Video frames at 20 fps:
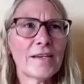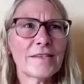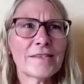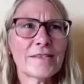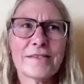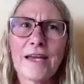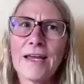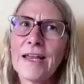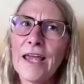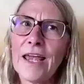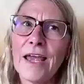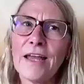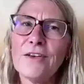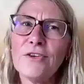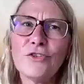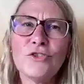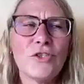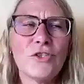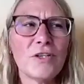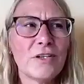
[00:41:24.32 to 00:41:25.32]
guess that
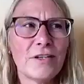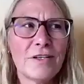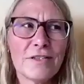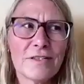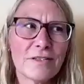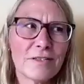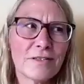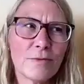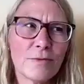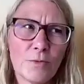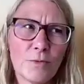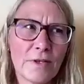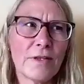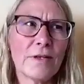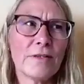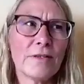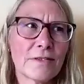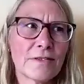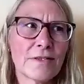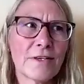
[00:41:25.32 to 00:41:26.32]
energy is
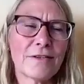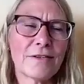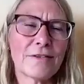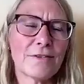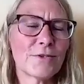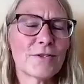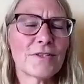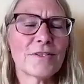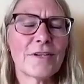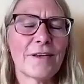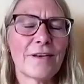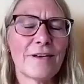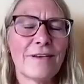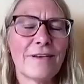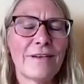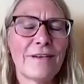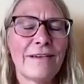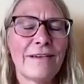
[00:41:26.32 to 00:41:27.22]
within Sötnusen.